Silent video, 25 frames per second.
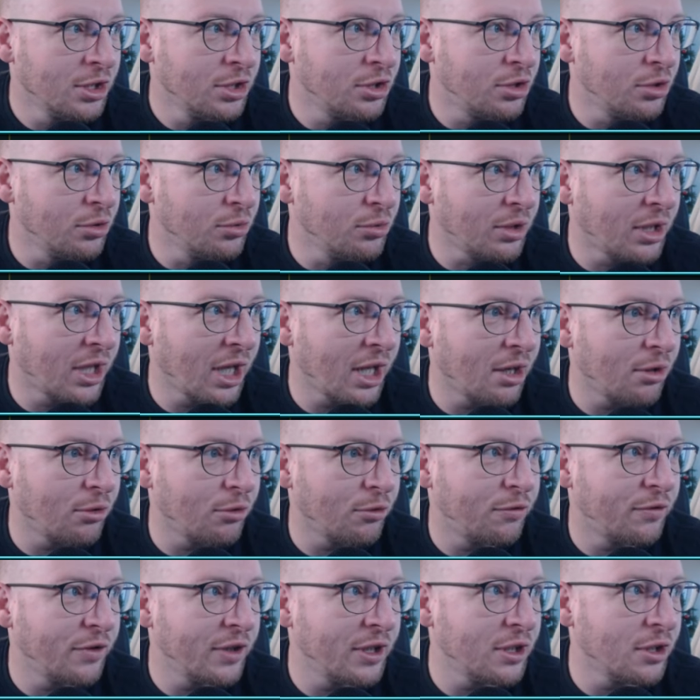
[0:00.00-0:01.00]
To get our
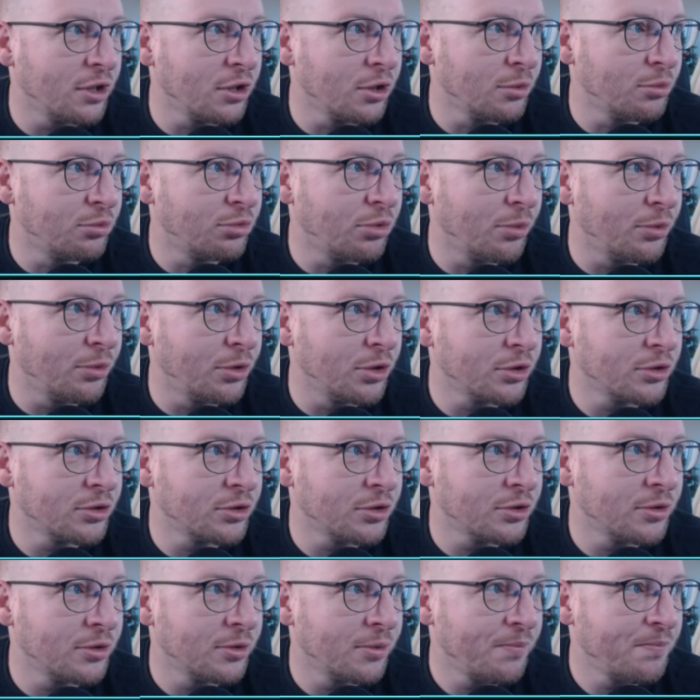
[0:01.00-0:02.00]
feeder club
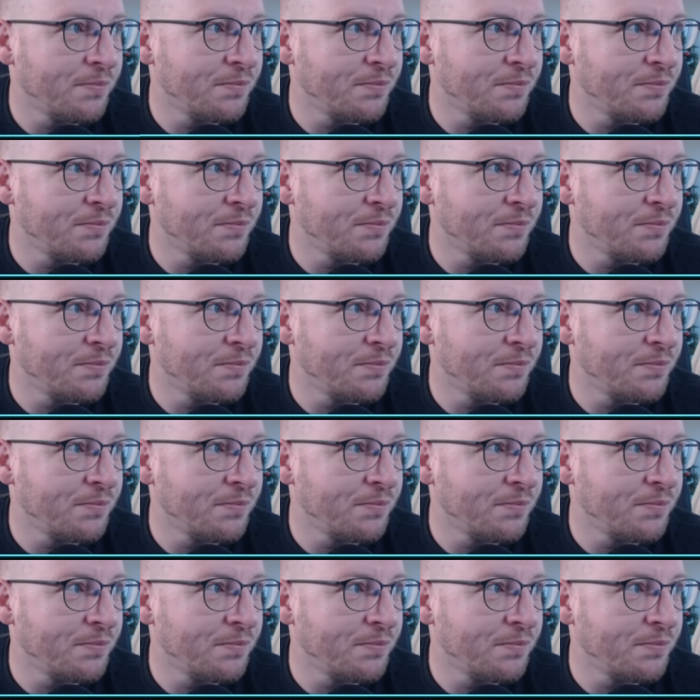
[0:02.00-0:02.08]
promoted.